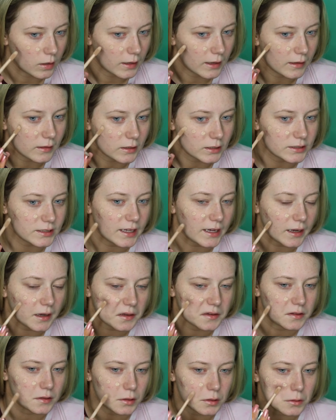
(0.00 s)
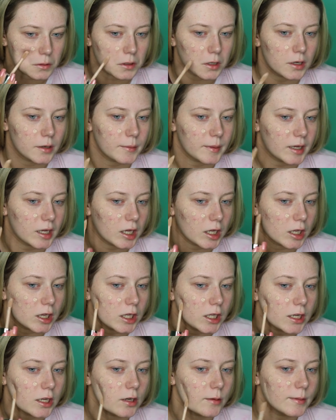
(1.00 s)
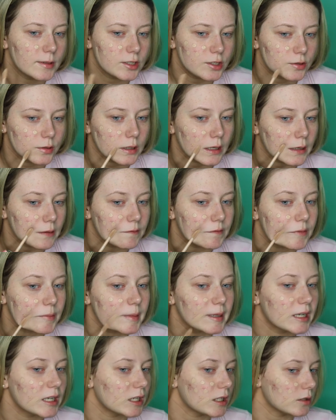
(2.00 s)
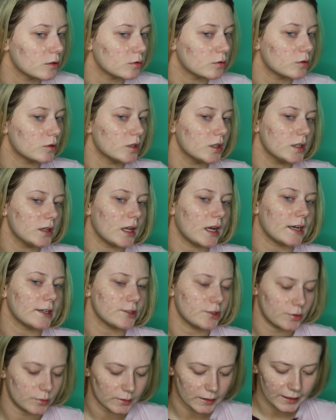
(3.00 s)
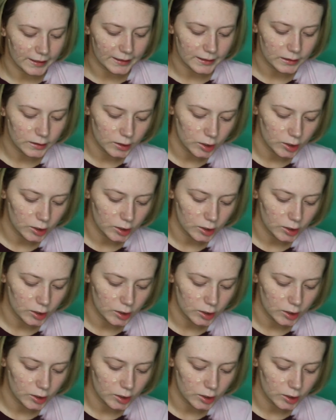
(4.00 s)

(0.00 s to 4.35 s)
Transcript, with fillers: It looks like it's going to be a little bit too late for me, or a lot too late.